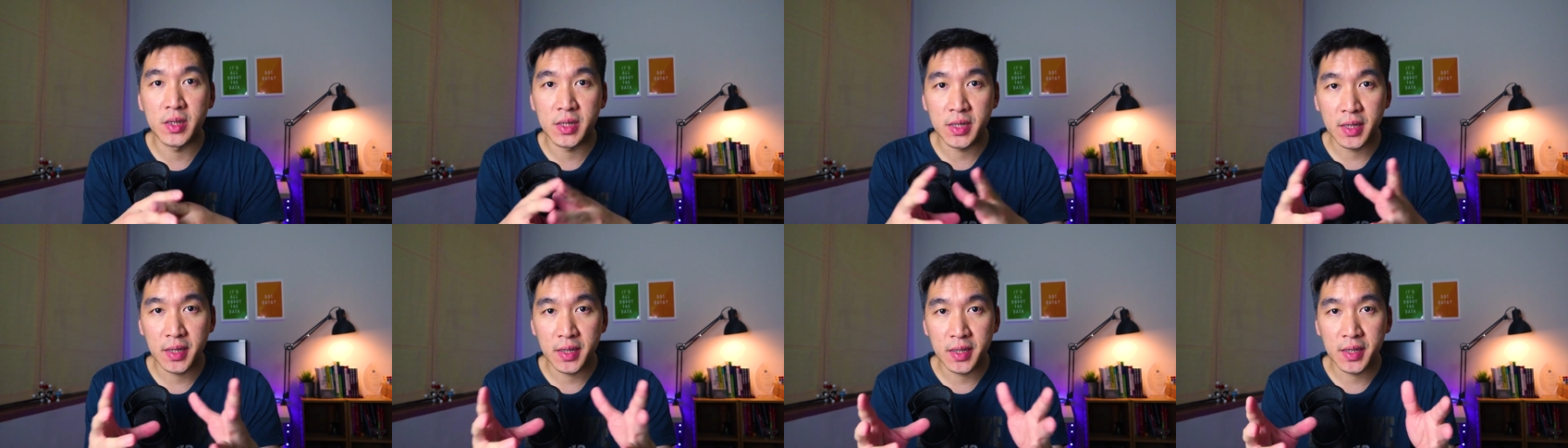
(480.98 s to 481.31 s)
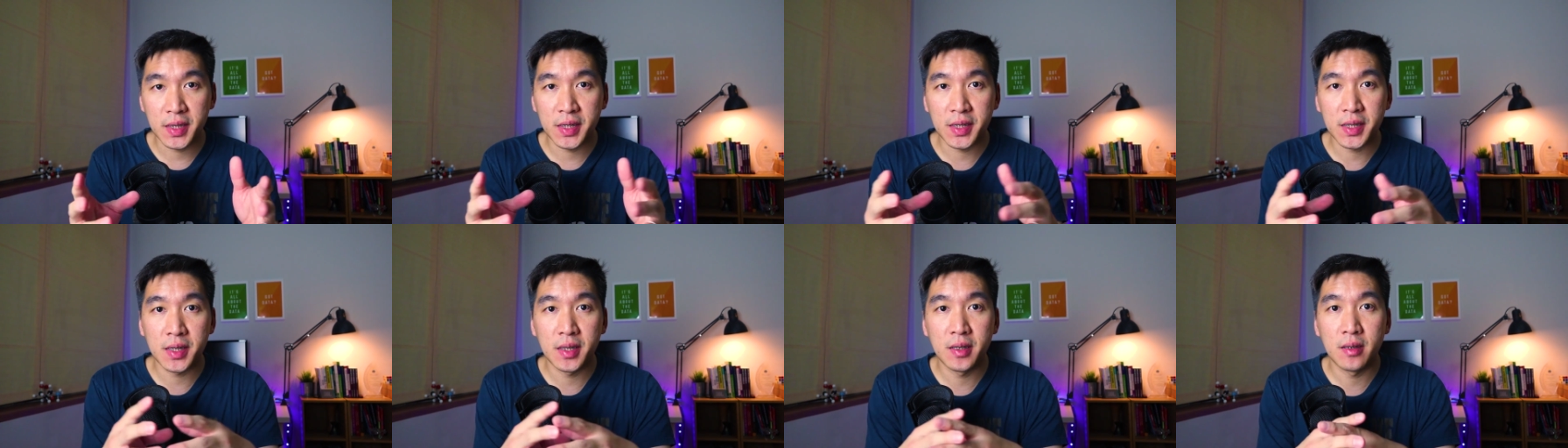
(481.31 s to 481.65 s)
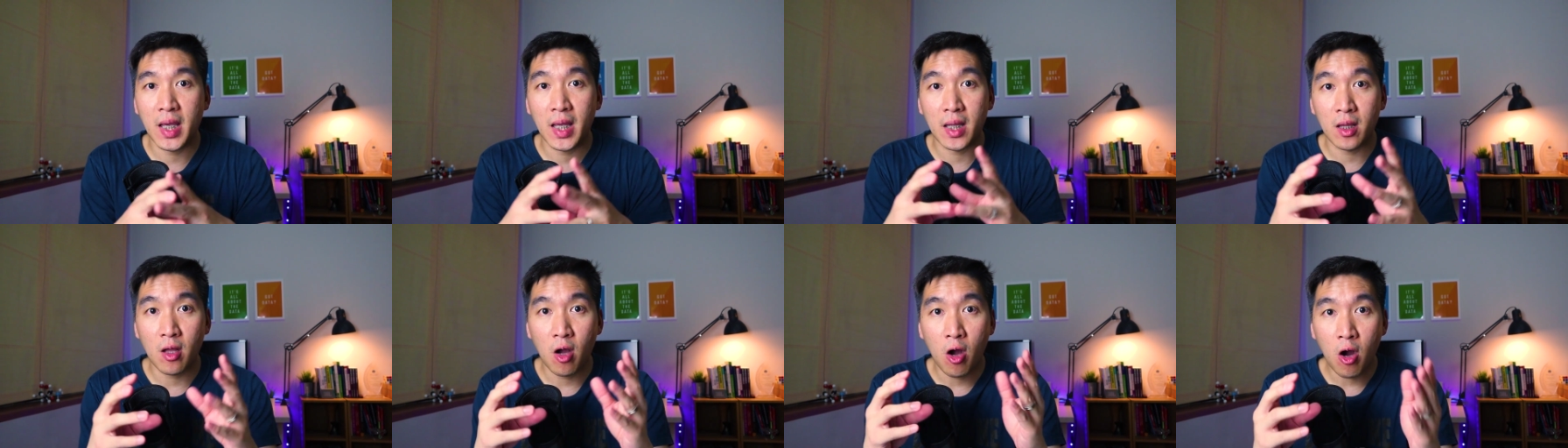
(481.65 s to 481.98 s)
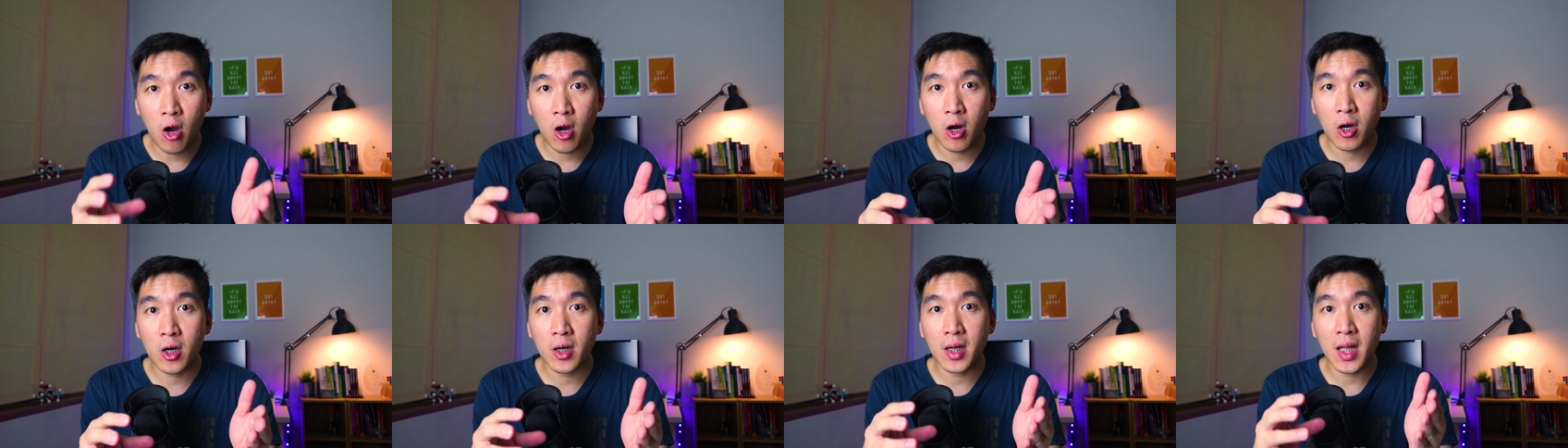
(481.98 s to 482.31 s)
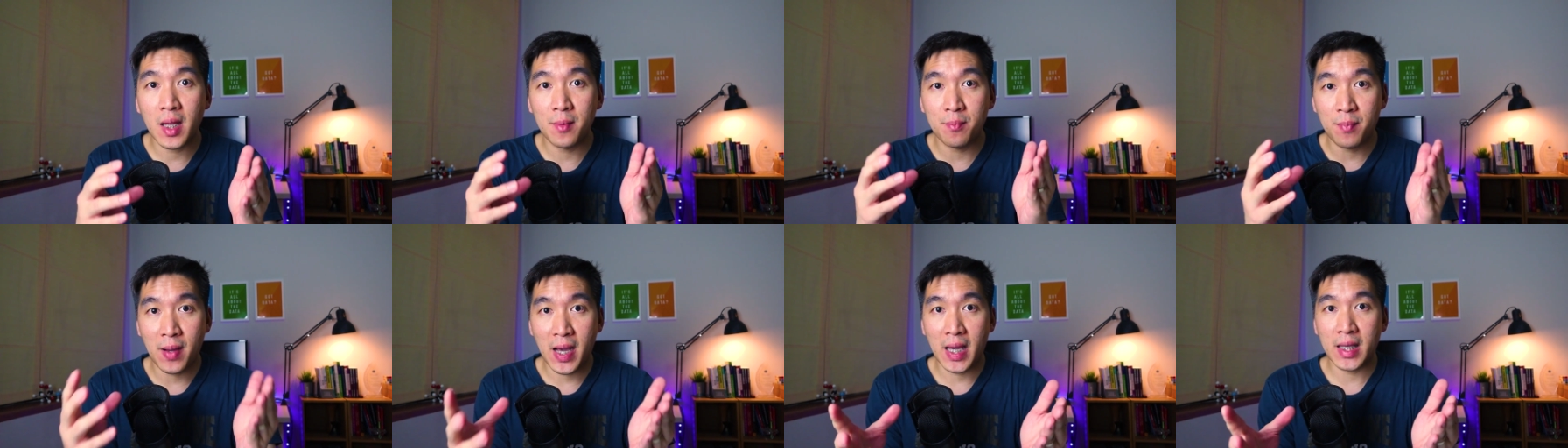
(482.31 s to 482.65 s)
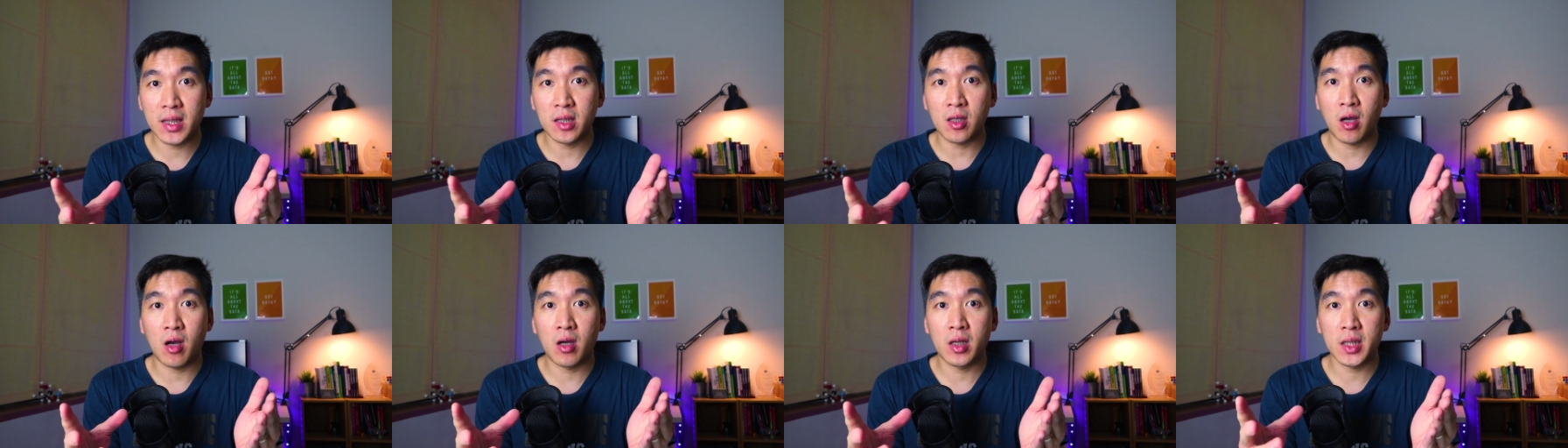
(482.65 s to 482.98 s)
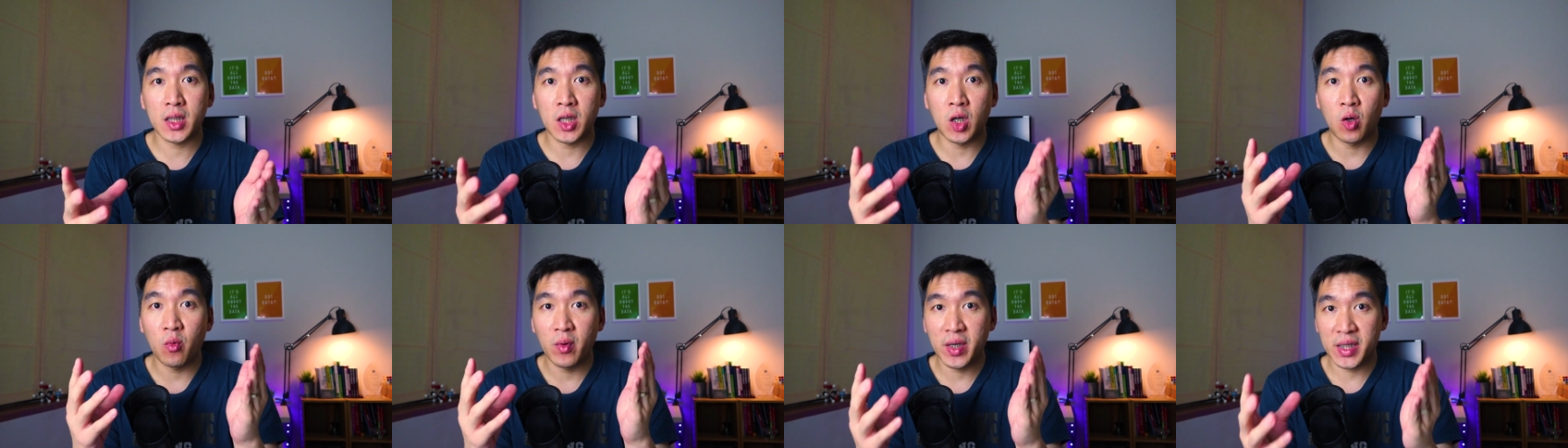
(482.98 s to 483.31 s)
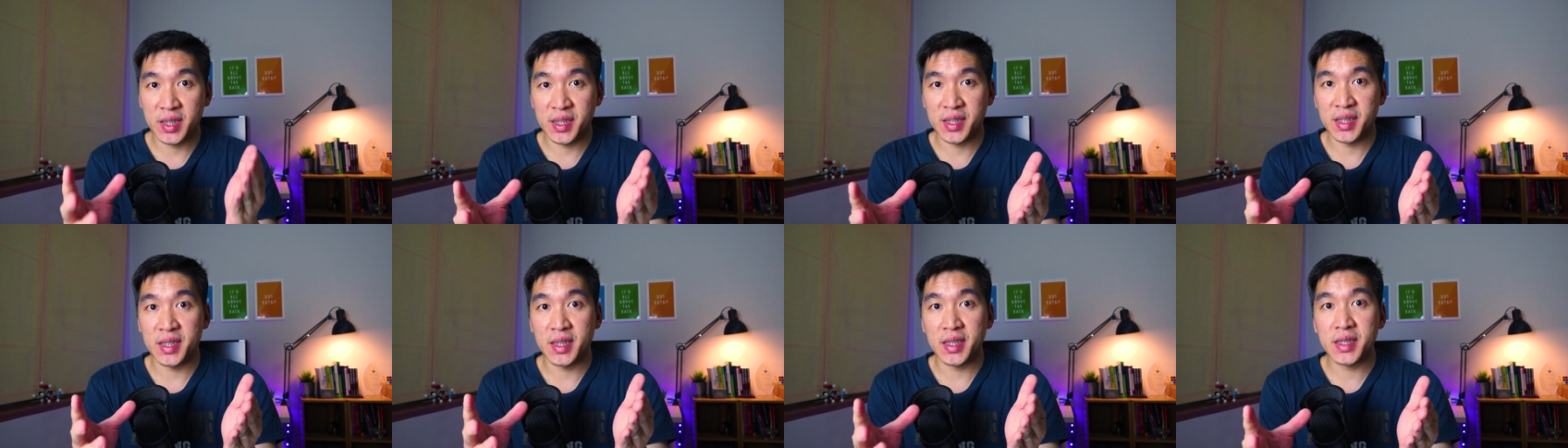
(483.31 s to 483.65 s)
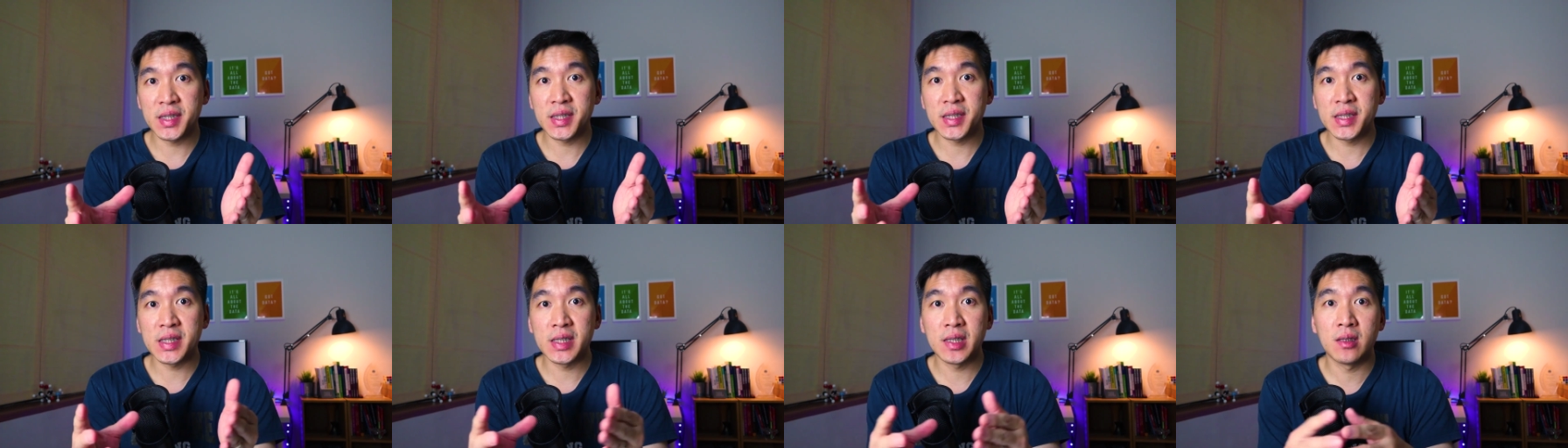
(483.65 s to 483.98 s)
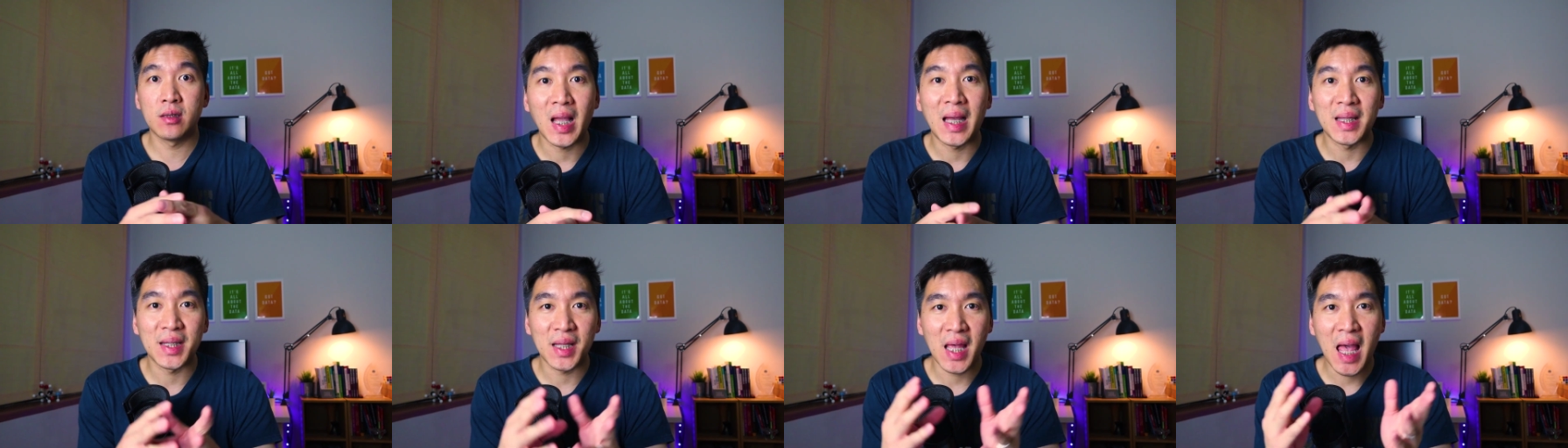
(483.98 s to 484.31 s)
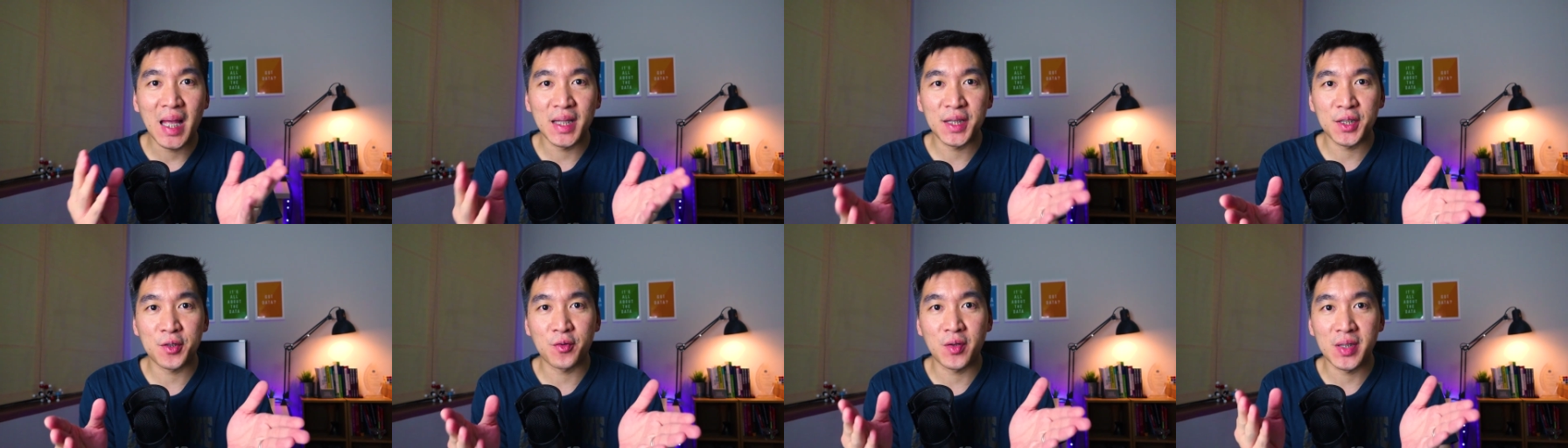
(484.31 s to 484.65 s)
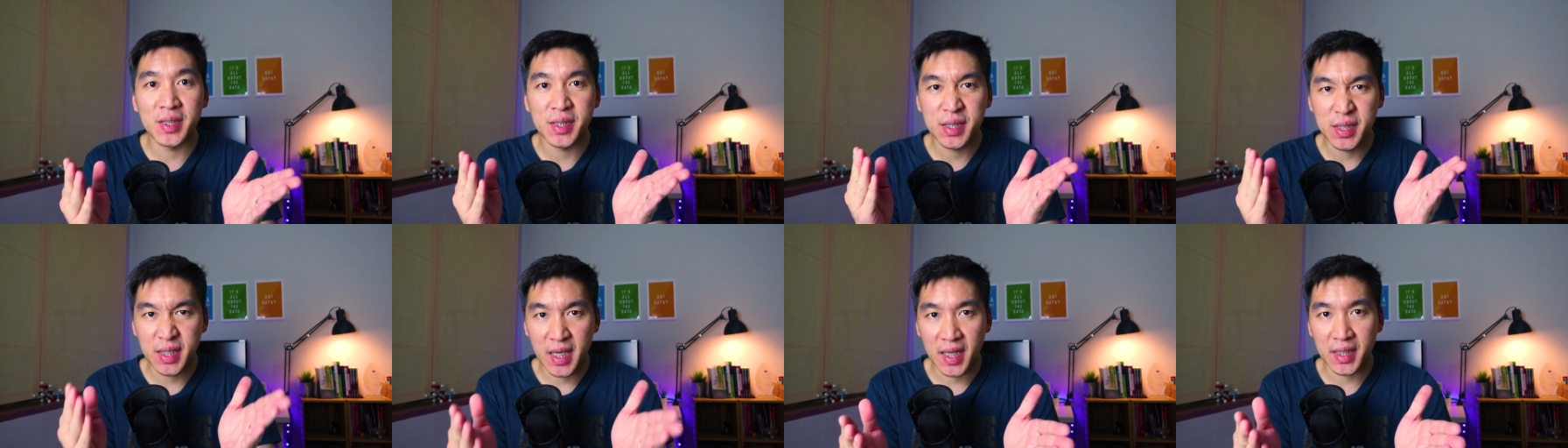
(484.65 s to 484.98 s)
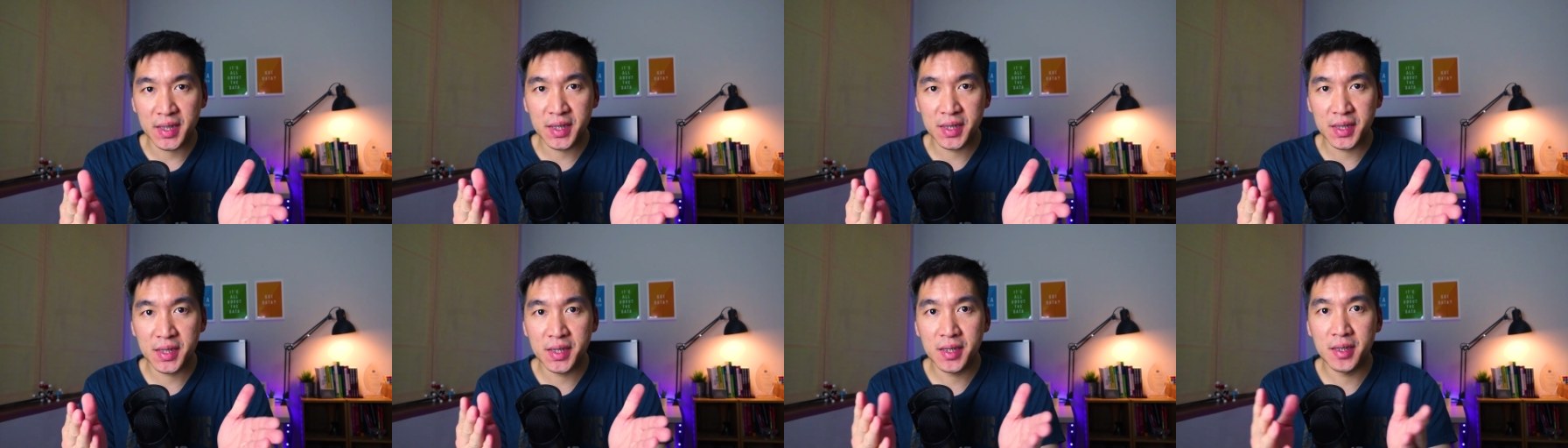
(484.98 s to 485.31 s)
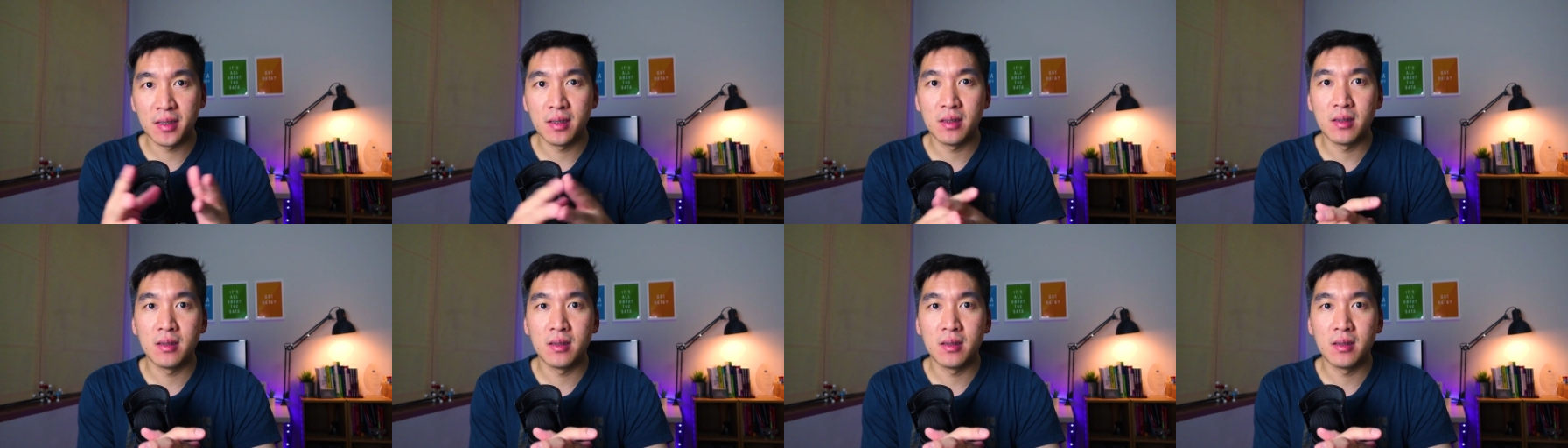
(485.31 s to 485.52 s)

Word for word: which is, can R and Python coexist? And the answer is yes.